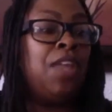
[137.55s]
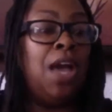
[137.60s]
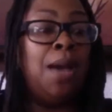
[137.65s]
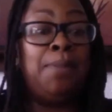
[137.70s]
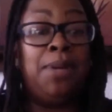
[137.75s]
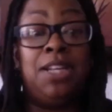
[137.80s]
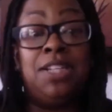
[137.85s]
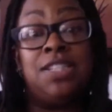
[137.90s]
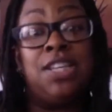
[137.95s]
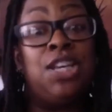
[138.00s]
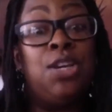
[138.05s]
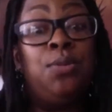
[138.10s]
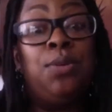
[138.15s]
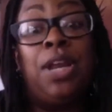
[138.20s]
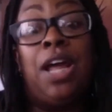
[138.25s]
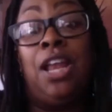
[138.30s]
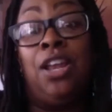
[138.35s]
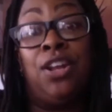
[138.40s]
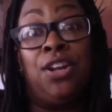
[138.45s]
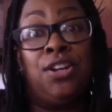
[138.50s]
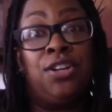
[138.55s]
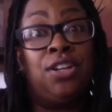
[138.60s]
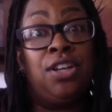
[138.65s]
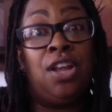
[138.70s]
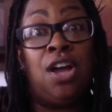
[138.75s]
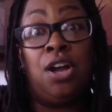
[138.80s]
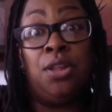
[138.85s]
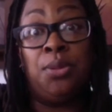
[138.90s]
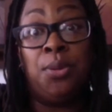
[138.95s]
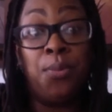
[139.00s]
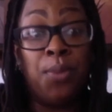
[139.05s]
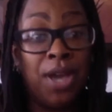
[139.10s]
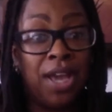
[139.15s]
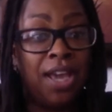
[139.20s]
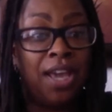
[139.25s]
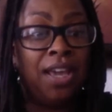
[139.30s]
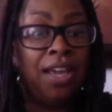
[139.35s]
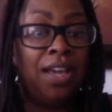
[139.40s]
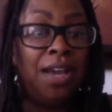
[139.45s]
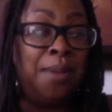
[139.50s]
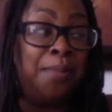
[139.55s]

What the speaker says: I'm going to tell you what I learned along the way.